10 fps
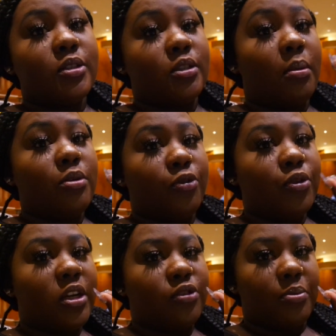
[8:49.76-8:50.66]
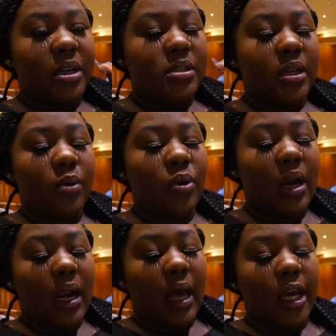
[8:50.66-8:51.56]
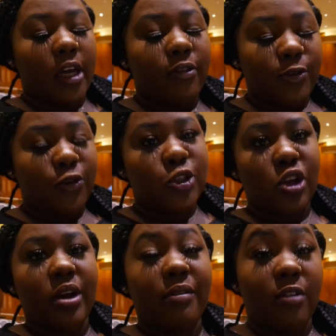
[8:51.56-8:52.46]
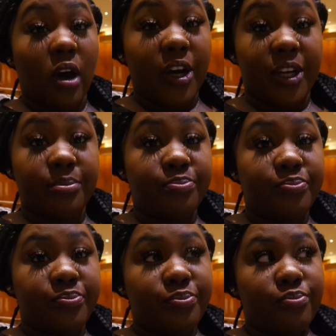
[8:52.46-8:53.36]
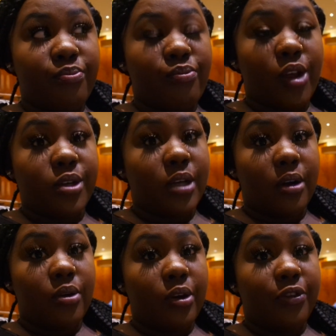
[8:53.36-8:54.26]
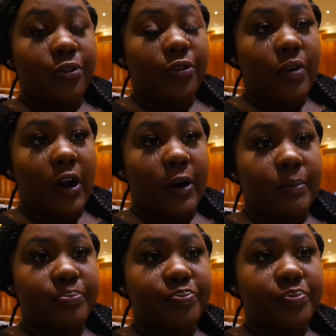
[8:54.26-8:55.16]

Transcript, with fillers: some of the footage from yesterday when I like started vlogging. So I don't know if um,